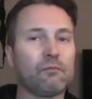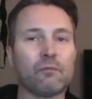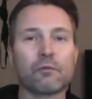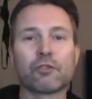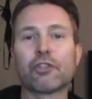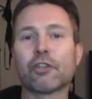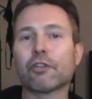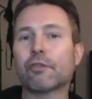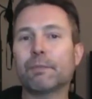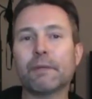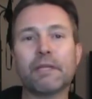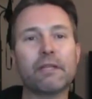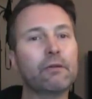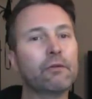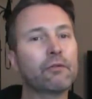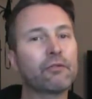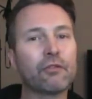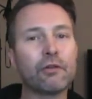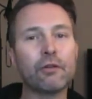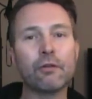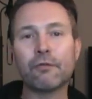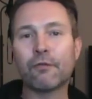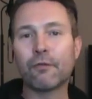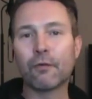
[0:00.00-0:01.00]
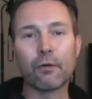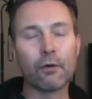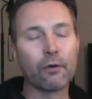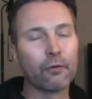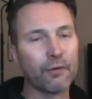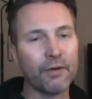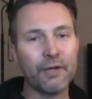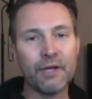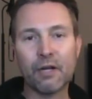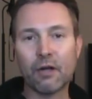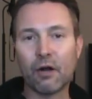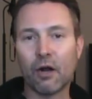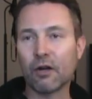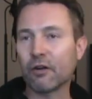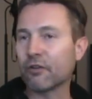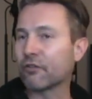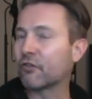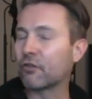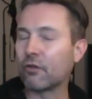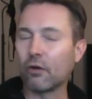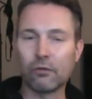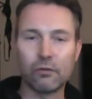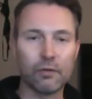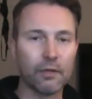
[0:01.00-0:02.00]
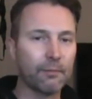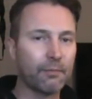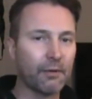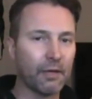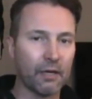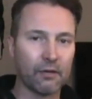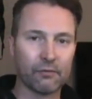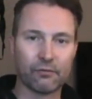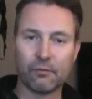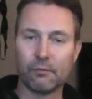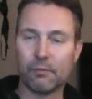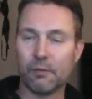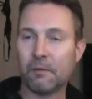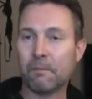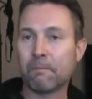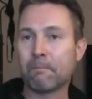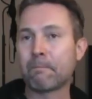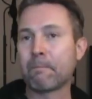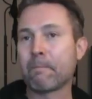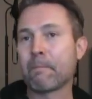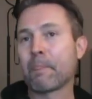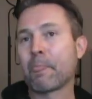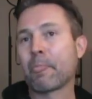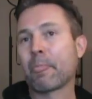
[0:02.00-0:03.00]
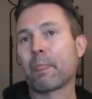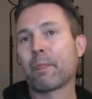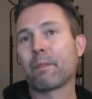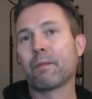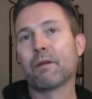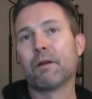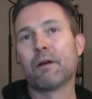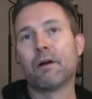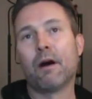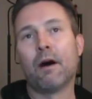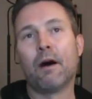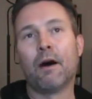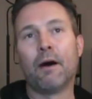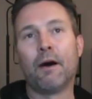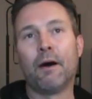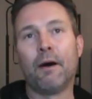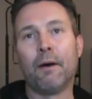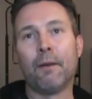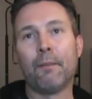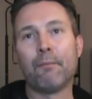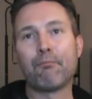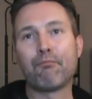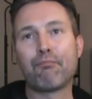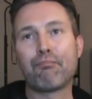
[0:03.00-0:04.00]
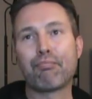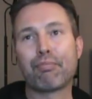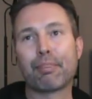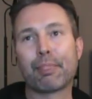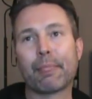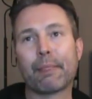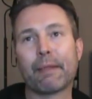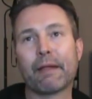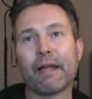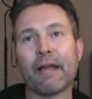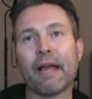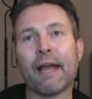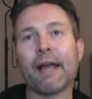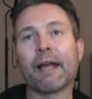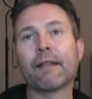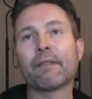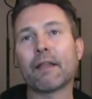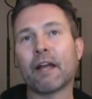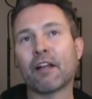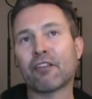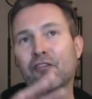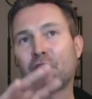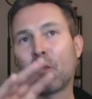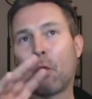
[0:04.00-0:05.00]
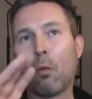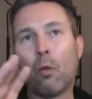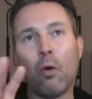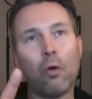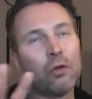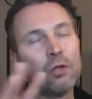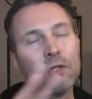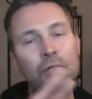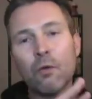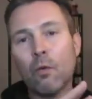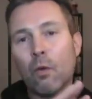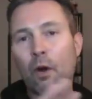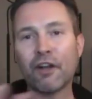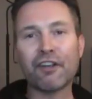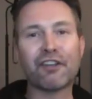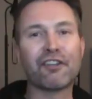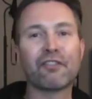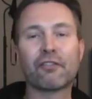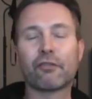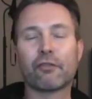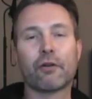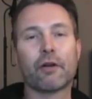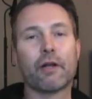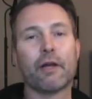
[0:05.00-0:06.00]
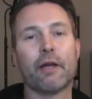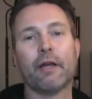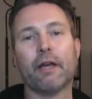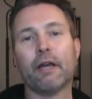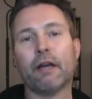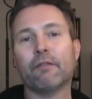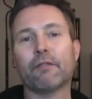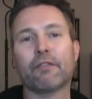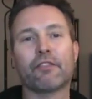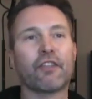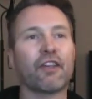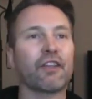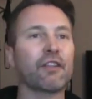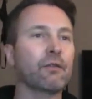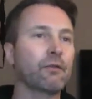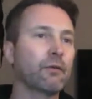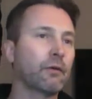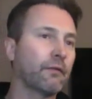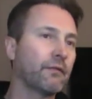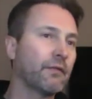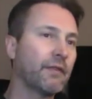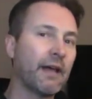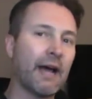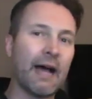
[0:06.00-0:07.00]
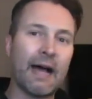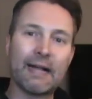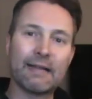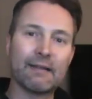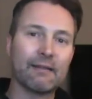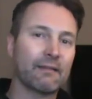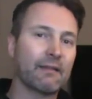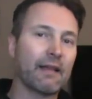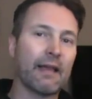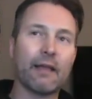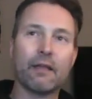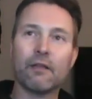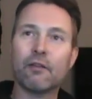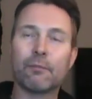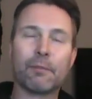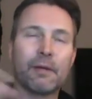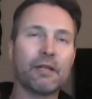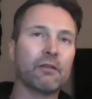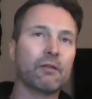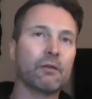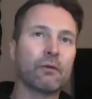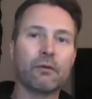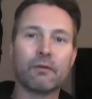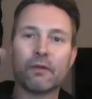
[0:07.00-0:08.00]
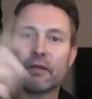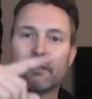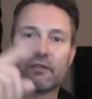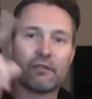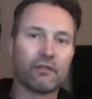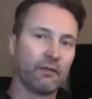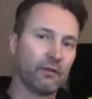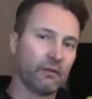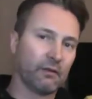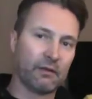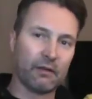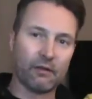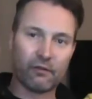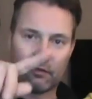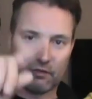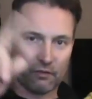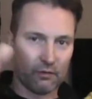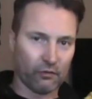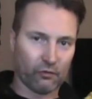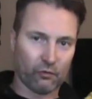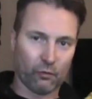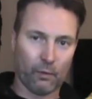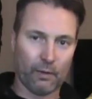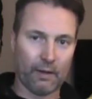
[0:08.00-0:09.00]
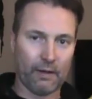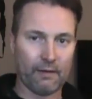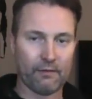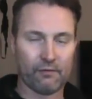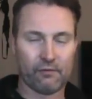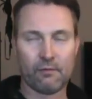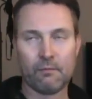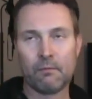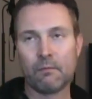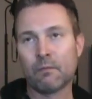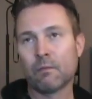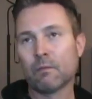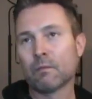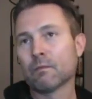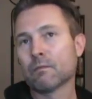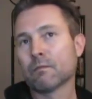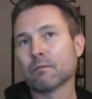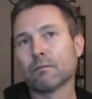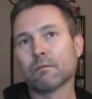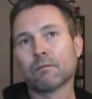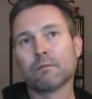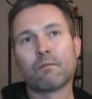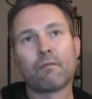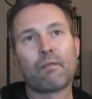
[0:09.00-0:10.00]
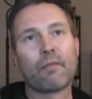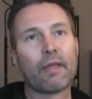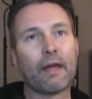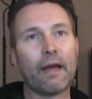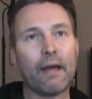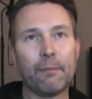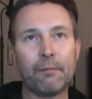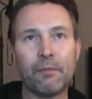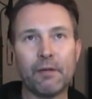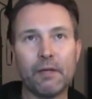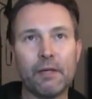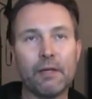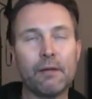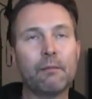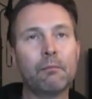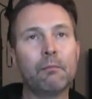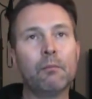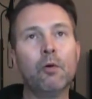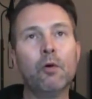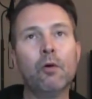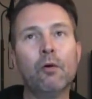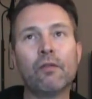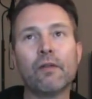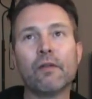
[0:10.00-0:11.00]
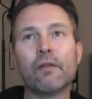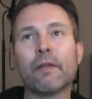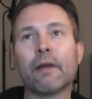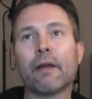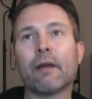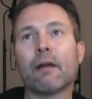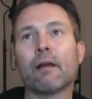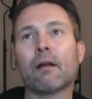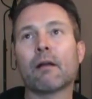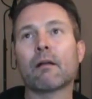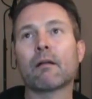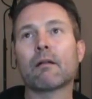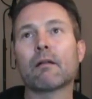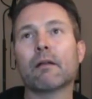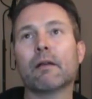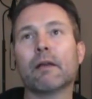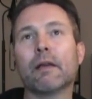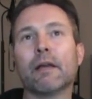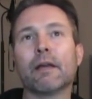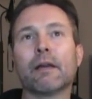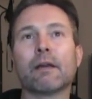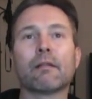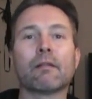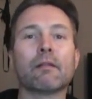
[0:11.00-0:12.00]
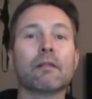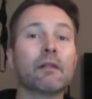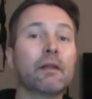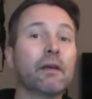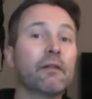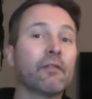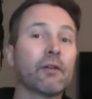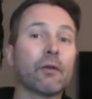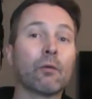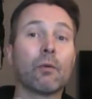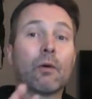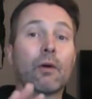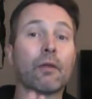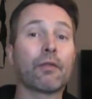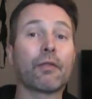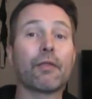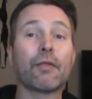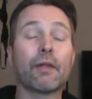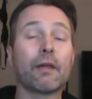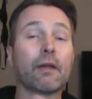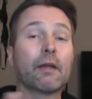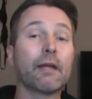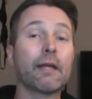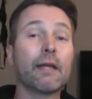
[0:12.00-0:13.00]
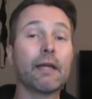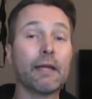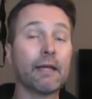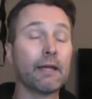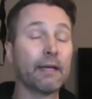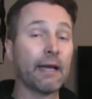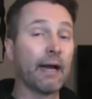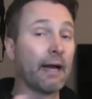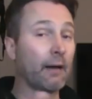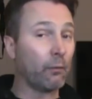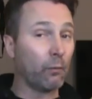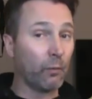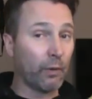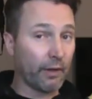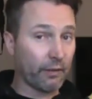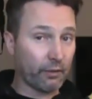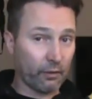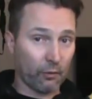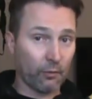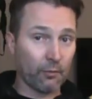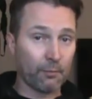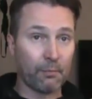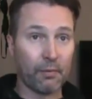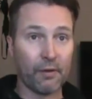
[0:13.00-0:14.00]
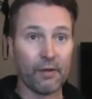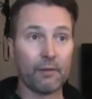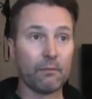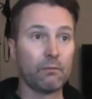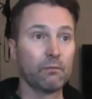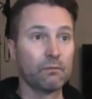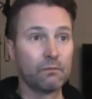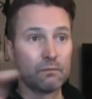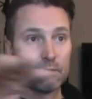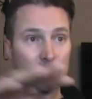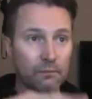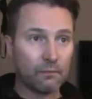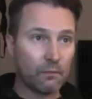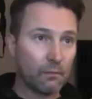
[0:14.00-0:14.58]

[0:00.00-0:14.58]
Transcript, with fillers: just be using you for a green card. It's totally possible. Um, and that's the only one concern I have is that you have not that you've been doing this distance wise. I'd be moving there and living with not with her, but